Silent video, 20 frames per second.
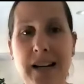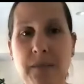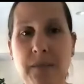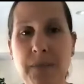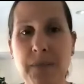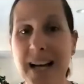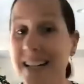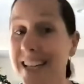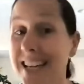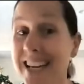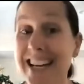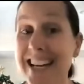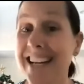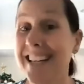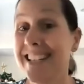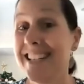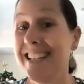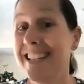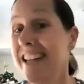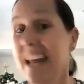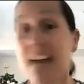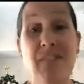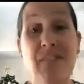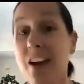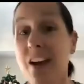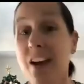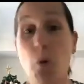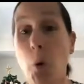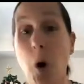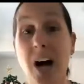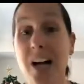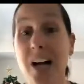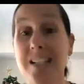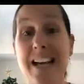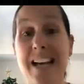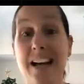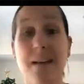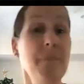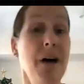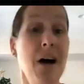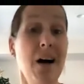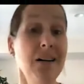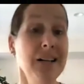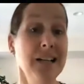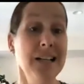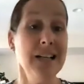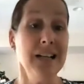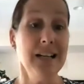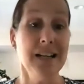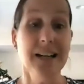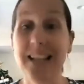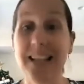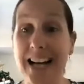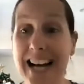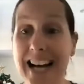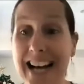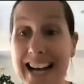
And I'm like, you never ever wind down marketing.